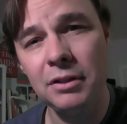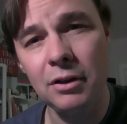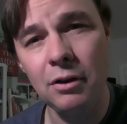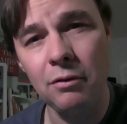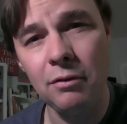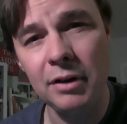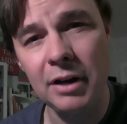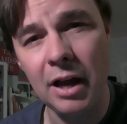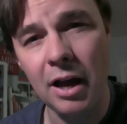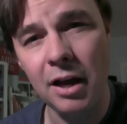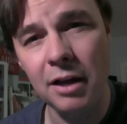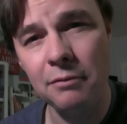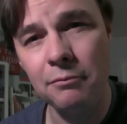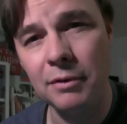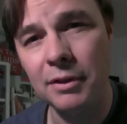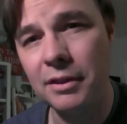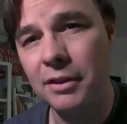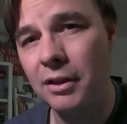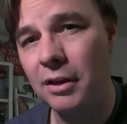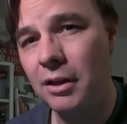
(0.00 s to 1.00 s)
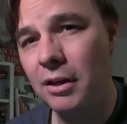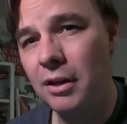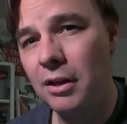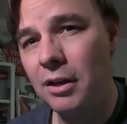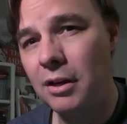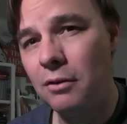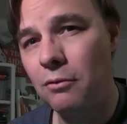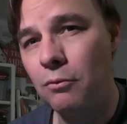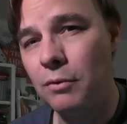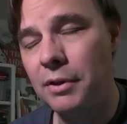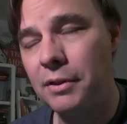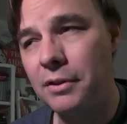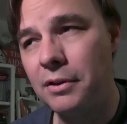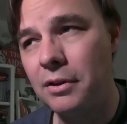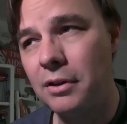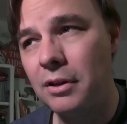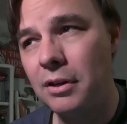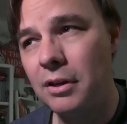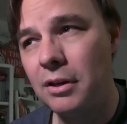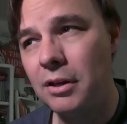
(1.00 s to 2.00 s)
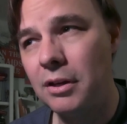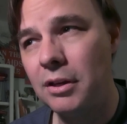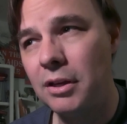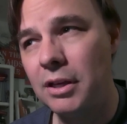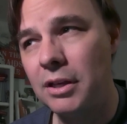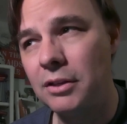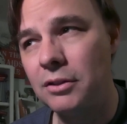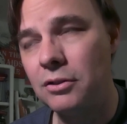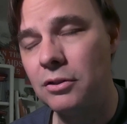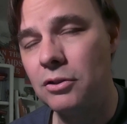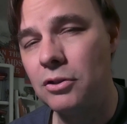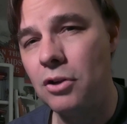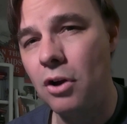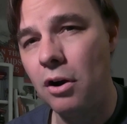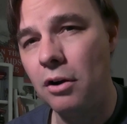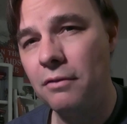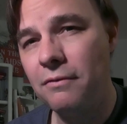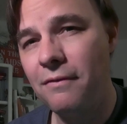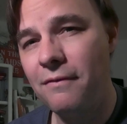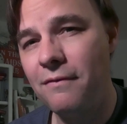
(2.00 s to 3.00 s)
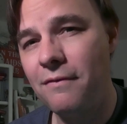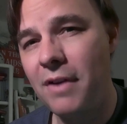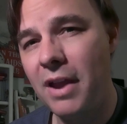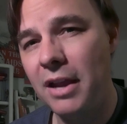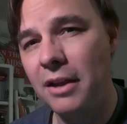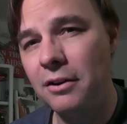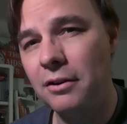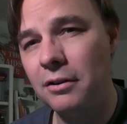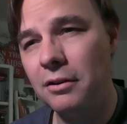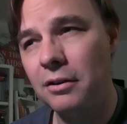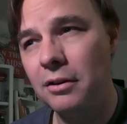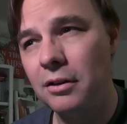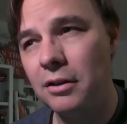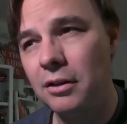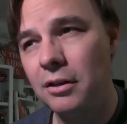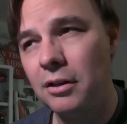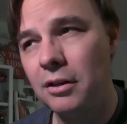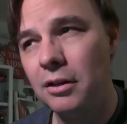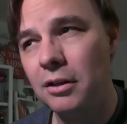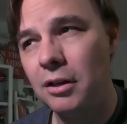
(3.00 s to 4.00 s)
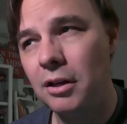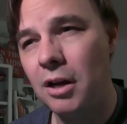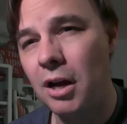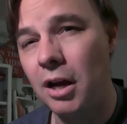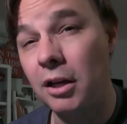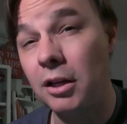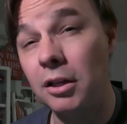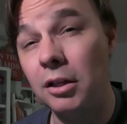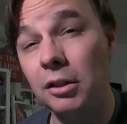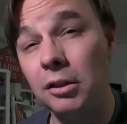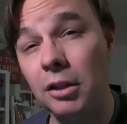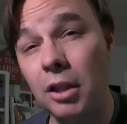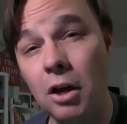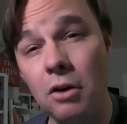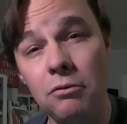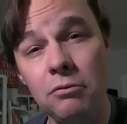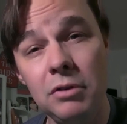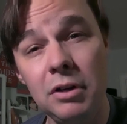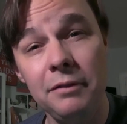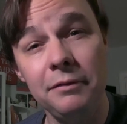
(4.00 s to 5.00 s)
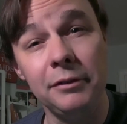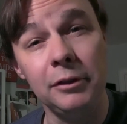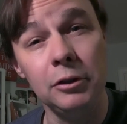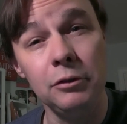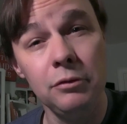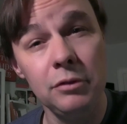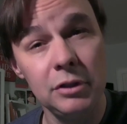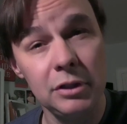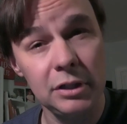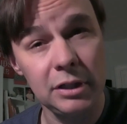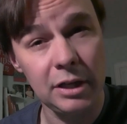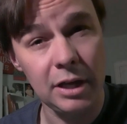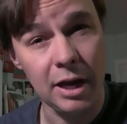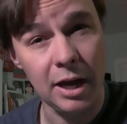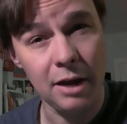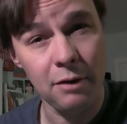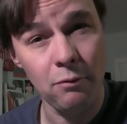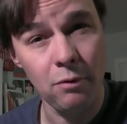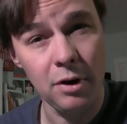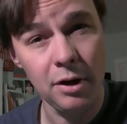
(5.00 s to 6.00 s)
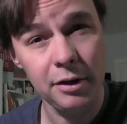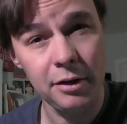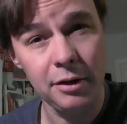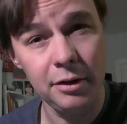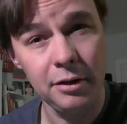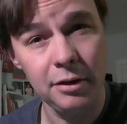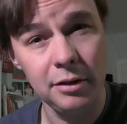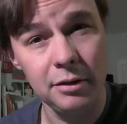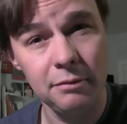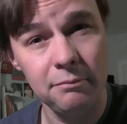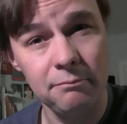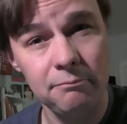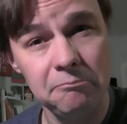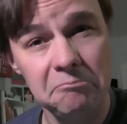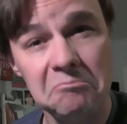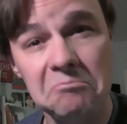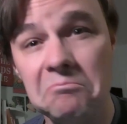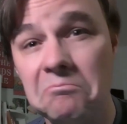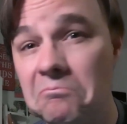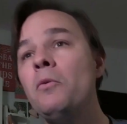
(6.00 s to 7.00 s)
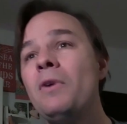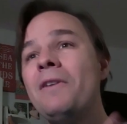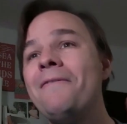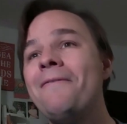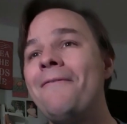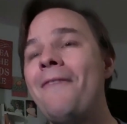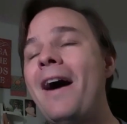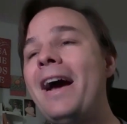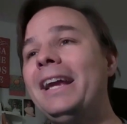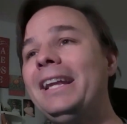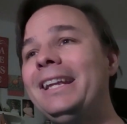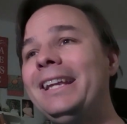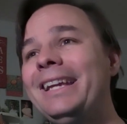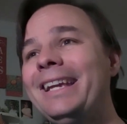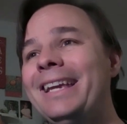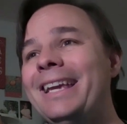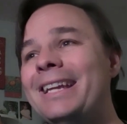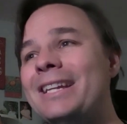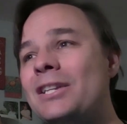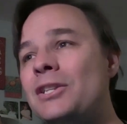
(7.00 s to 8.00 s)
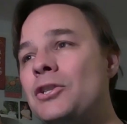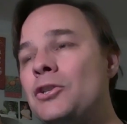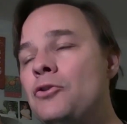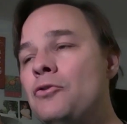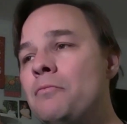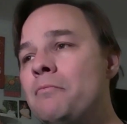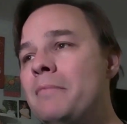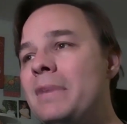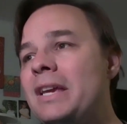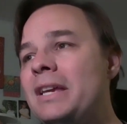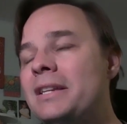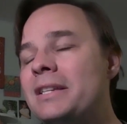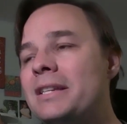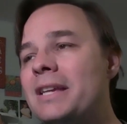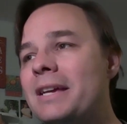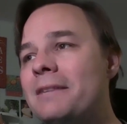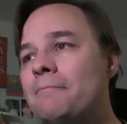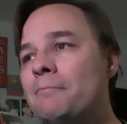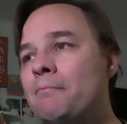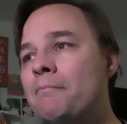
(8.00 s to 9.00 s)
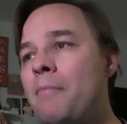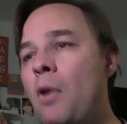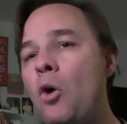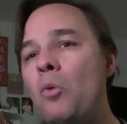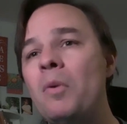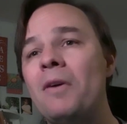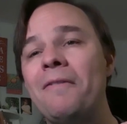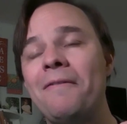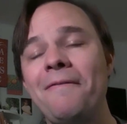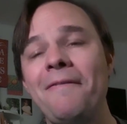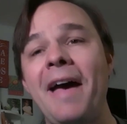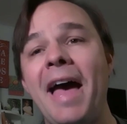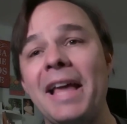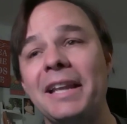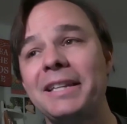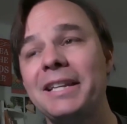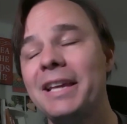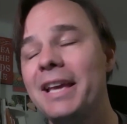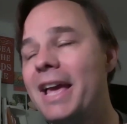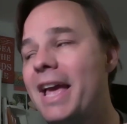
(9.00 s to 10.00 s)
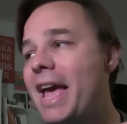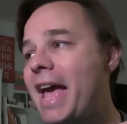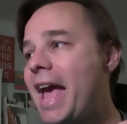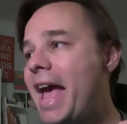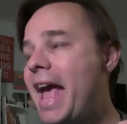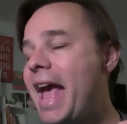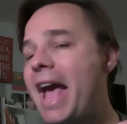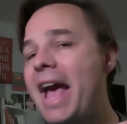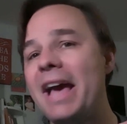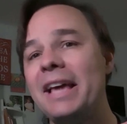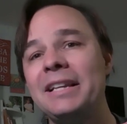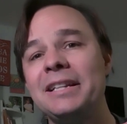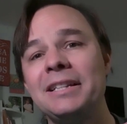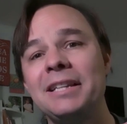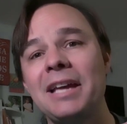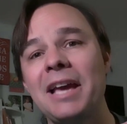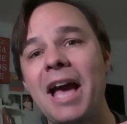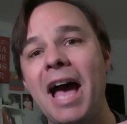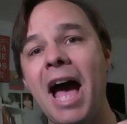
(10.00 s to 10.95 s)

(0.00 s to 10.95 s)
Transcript: going on with is Darth Vader A clone of Luke Skywalker? We finally get to meet Boba Fett, and